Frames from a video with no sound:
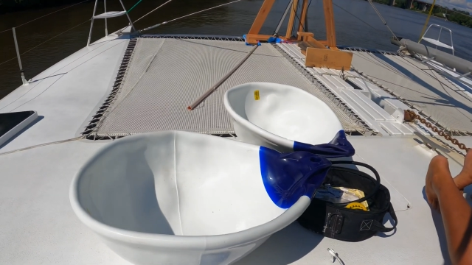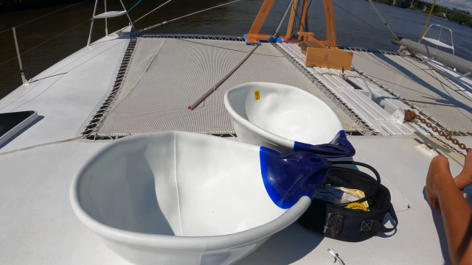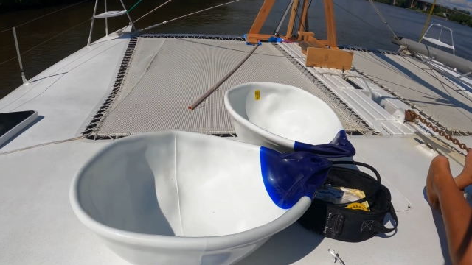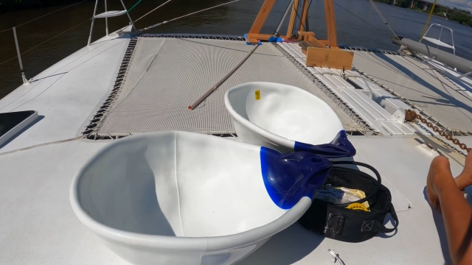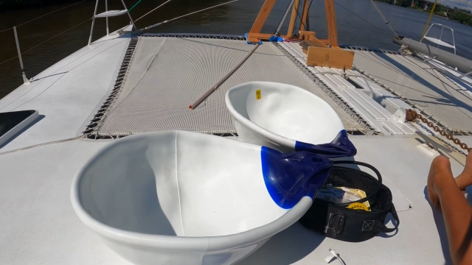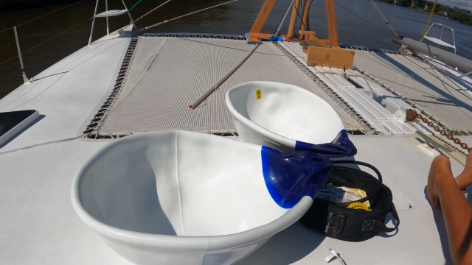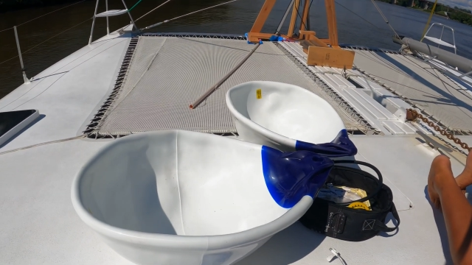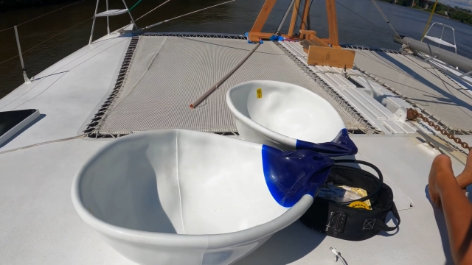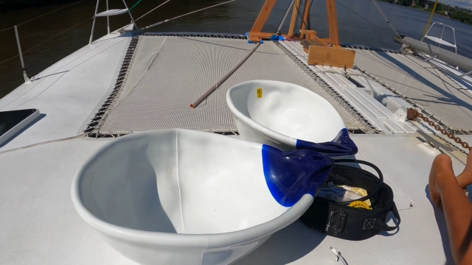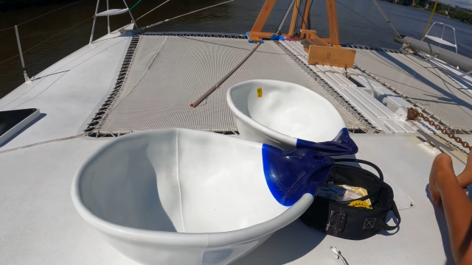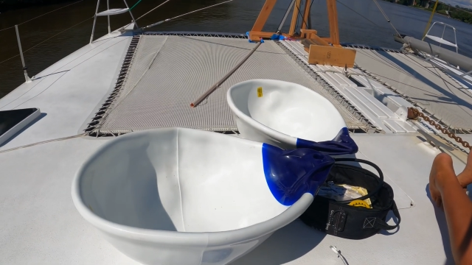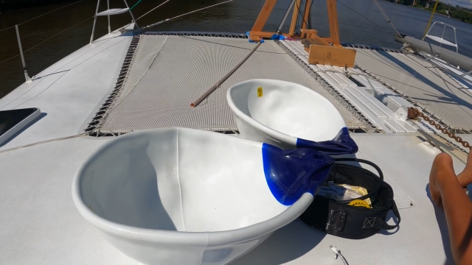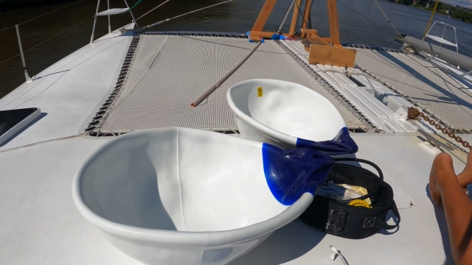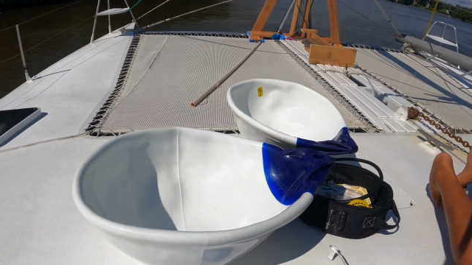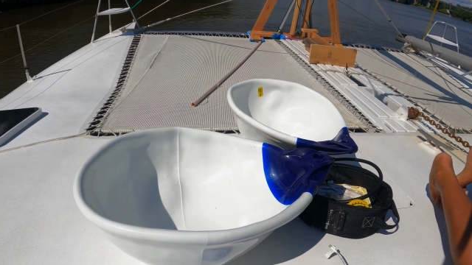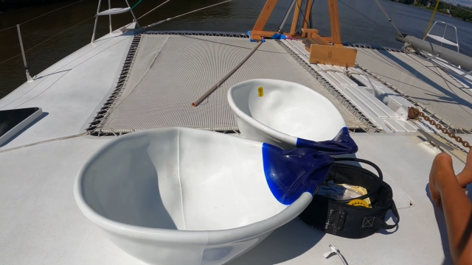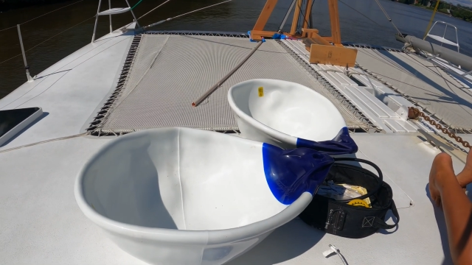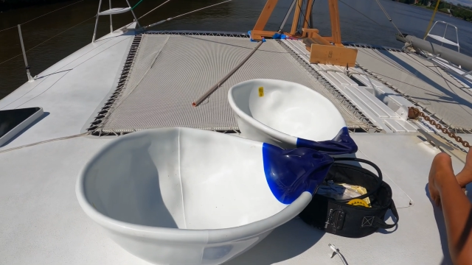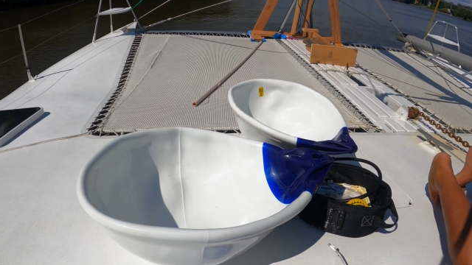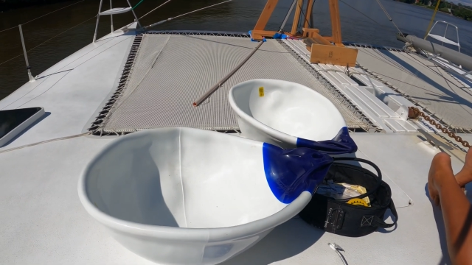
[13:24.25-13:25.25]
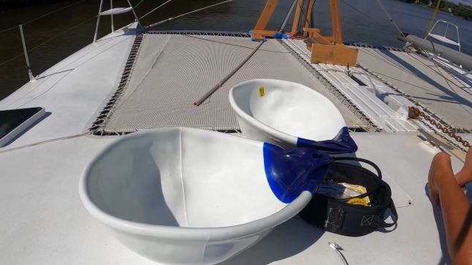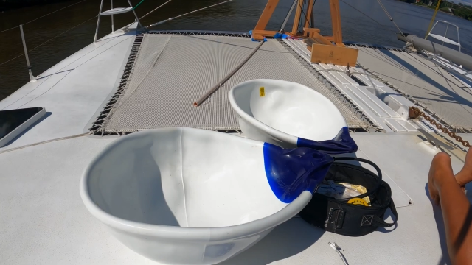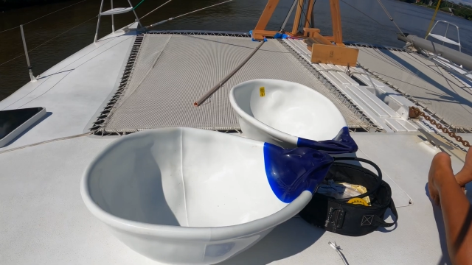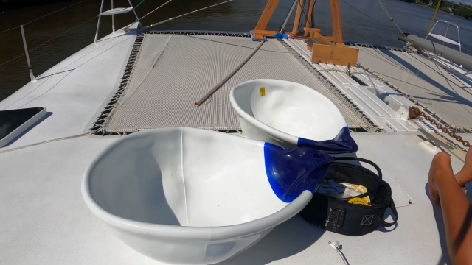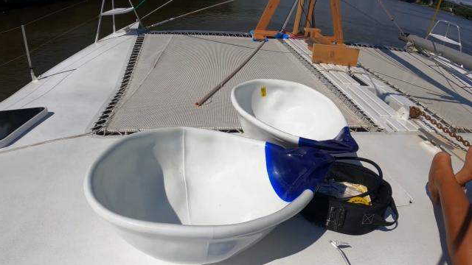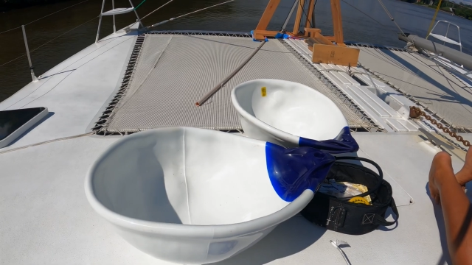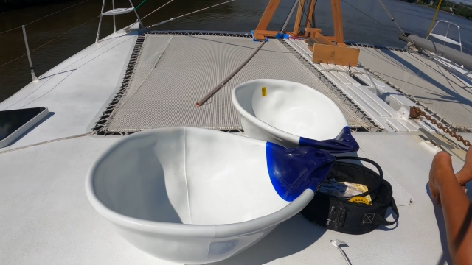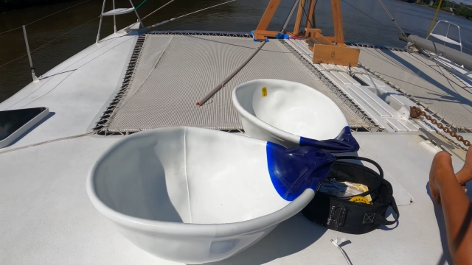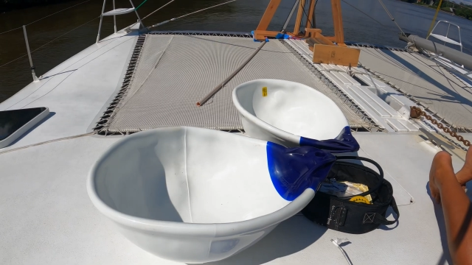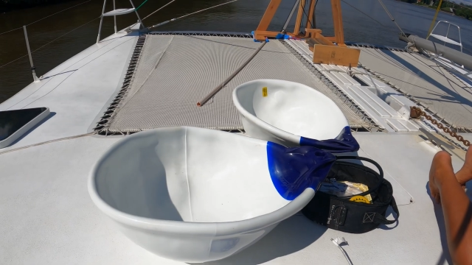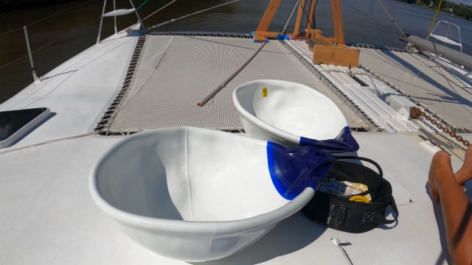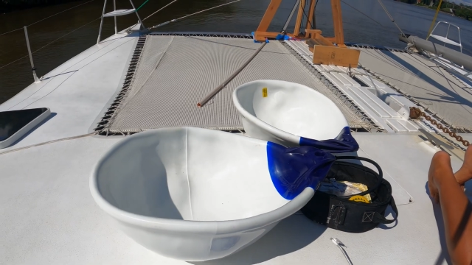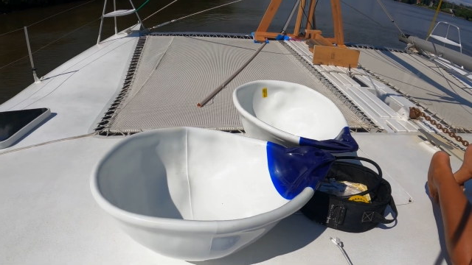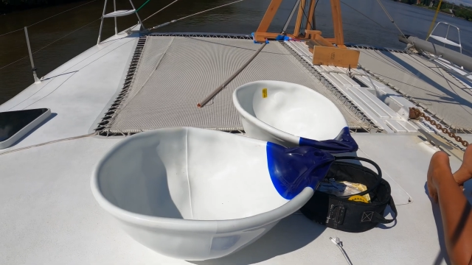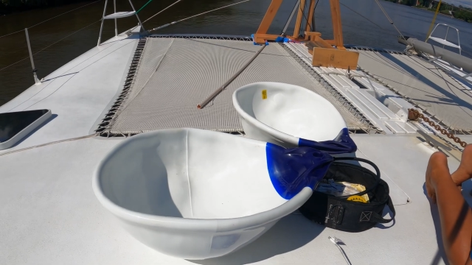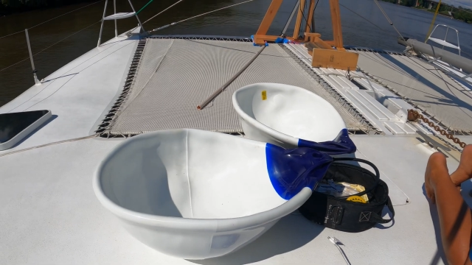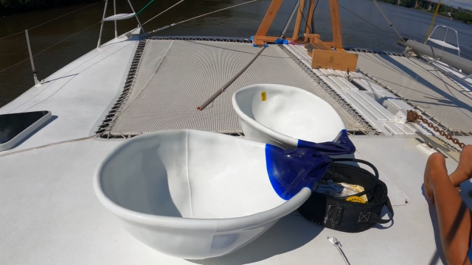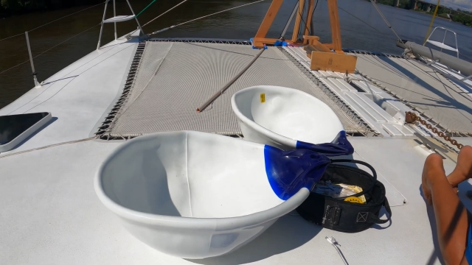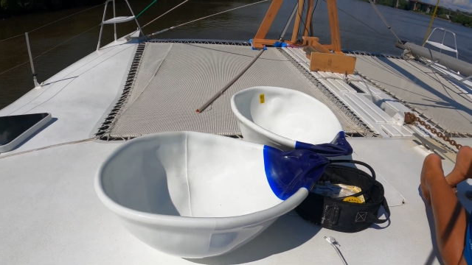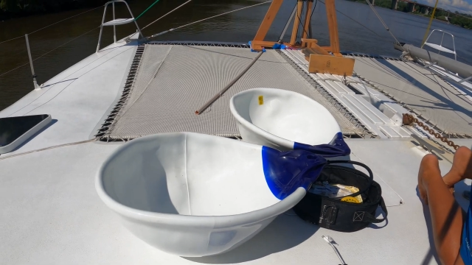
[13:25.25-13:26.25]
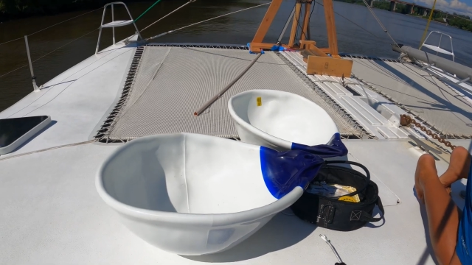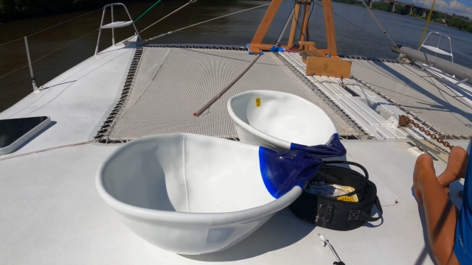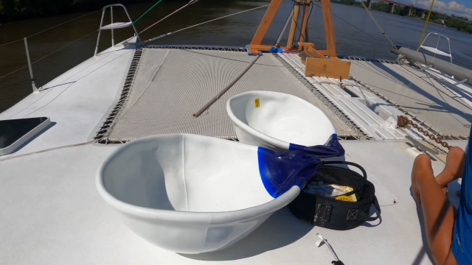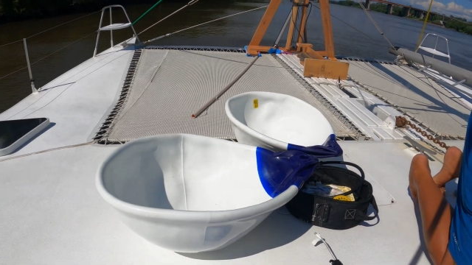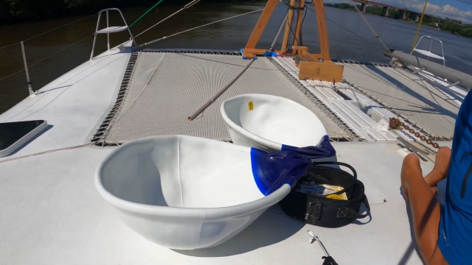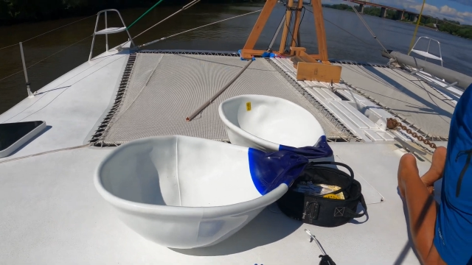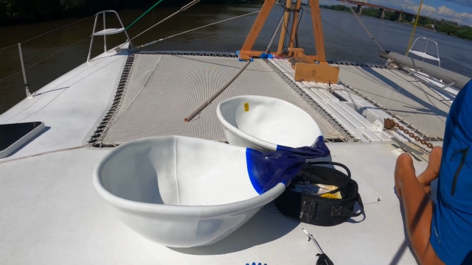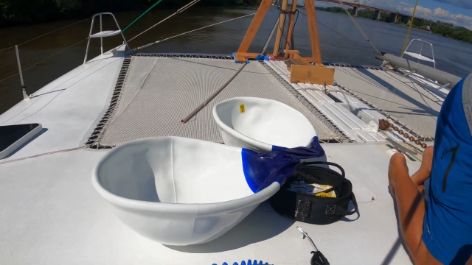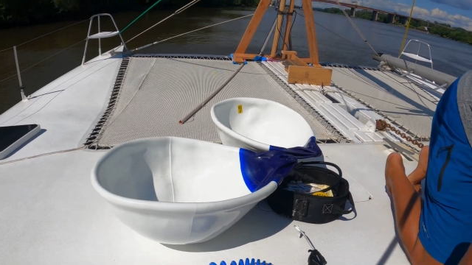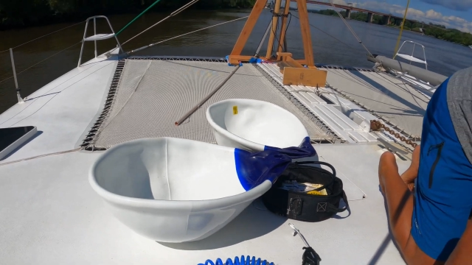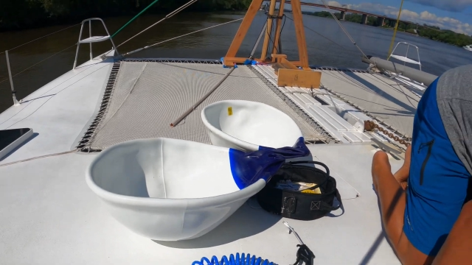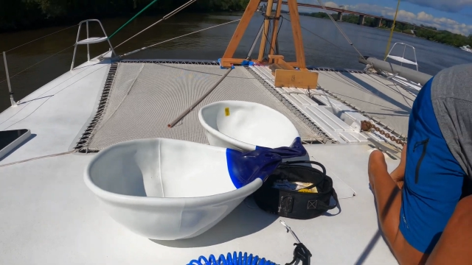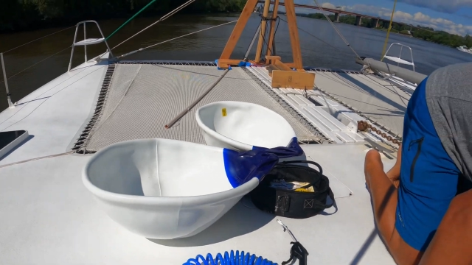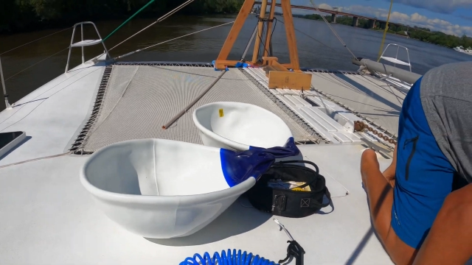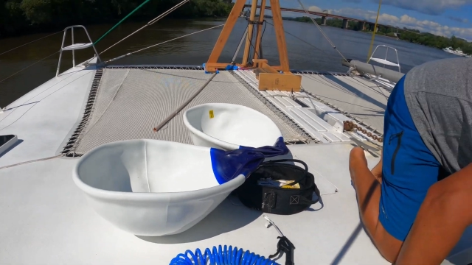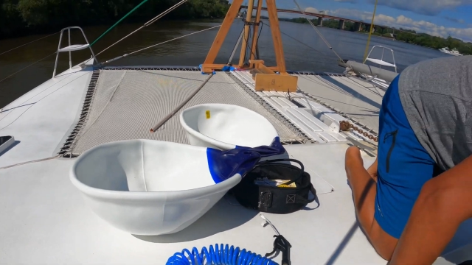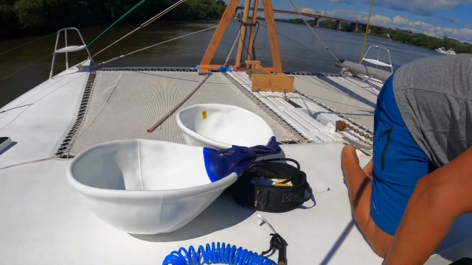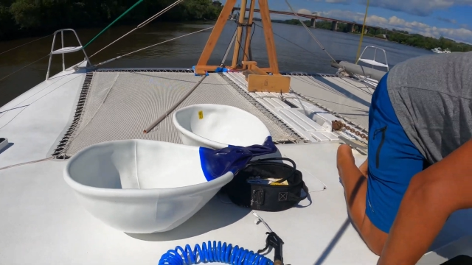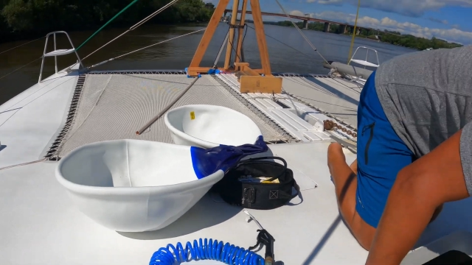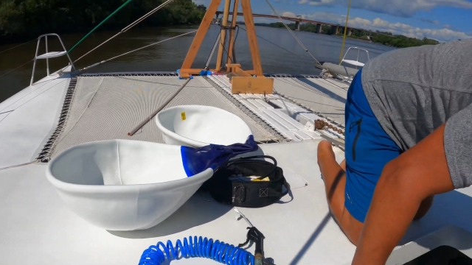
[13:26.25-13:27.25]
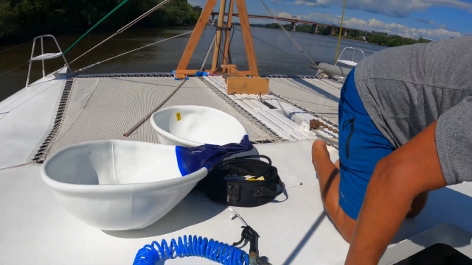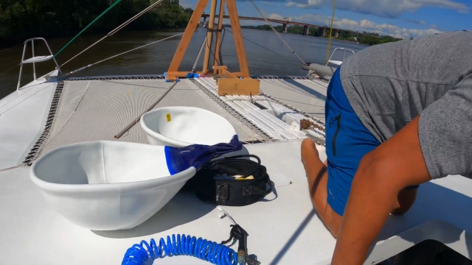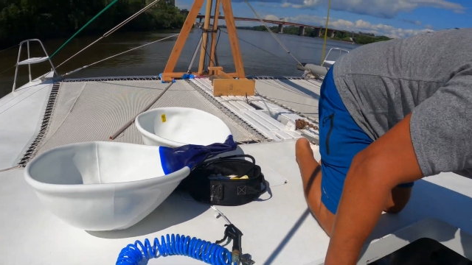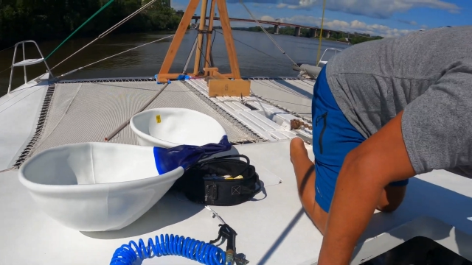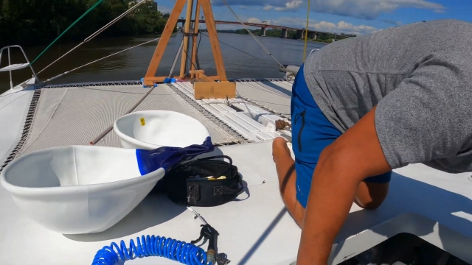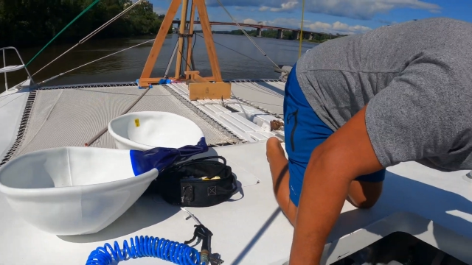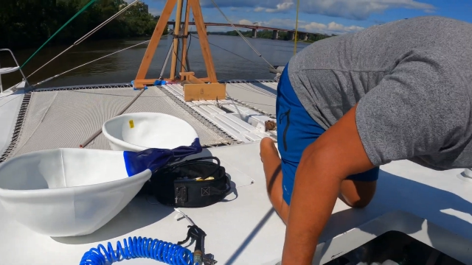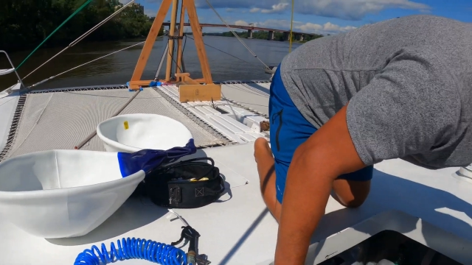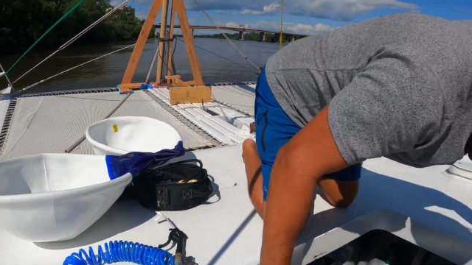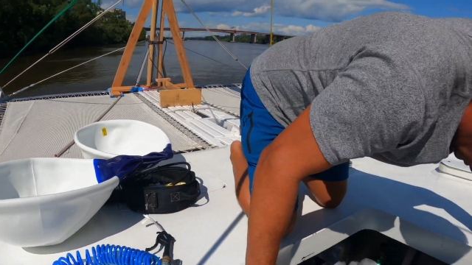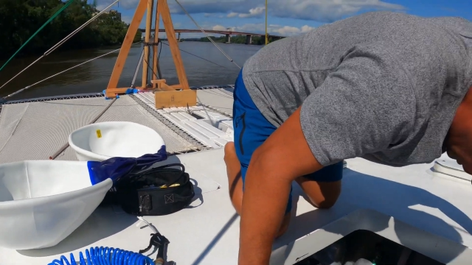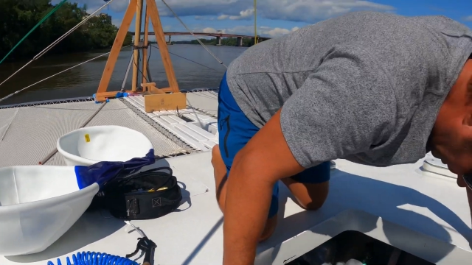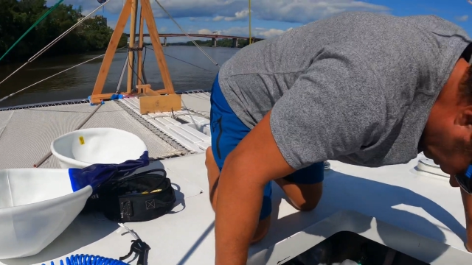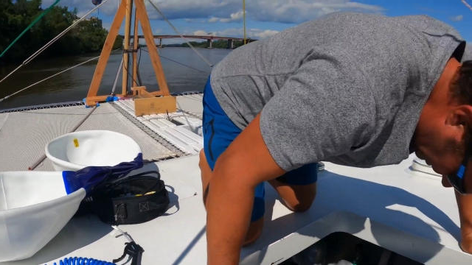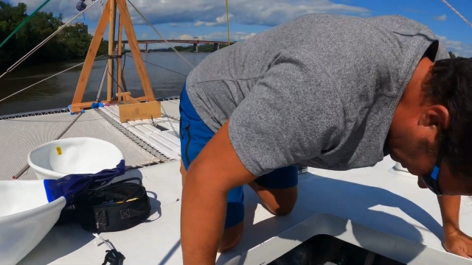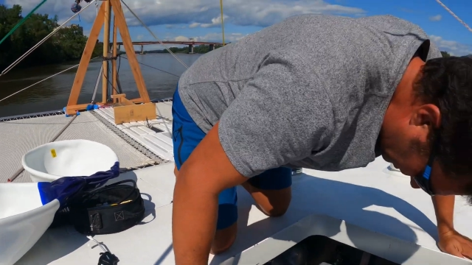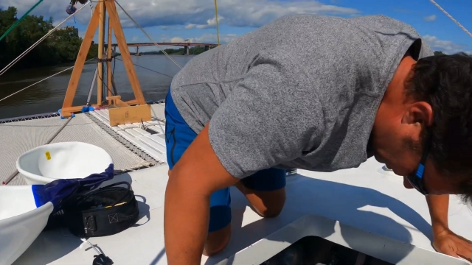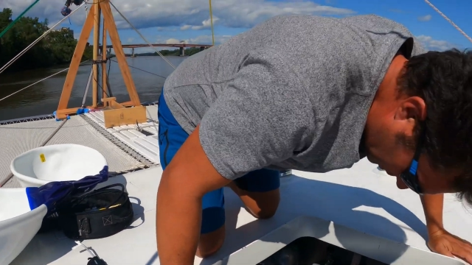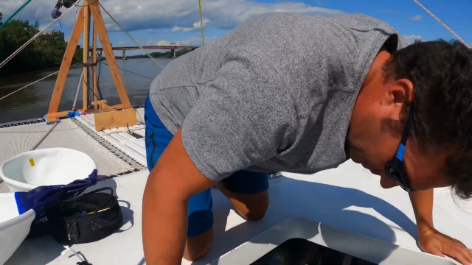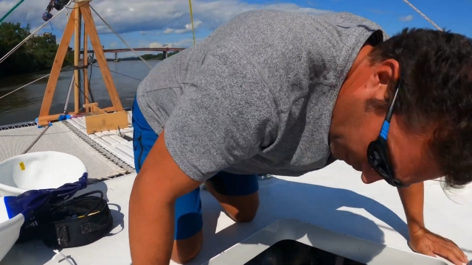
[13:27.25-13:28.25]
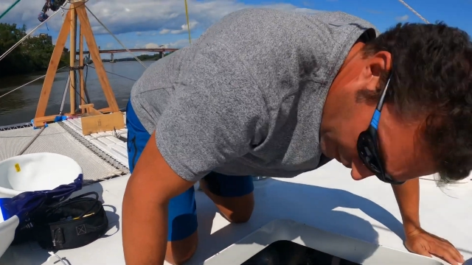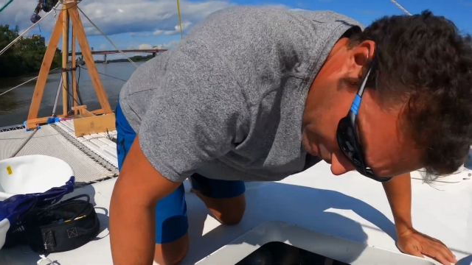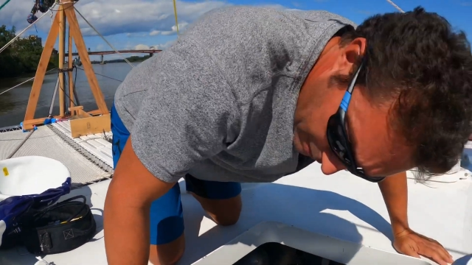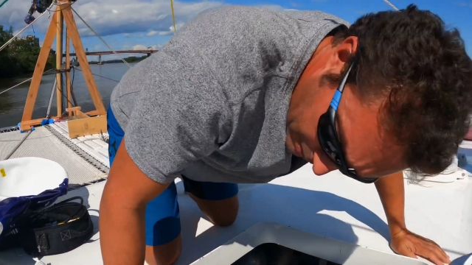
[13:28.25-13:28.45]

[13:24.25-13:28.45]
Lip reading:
[unreadable: no face in view]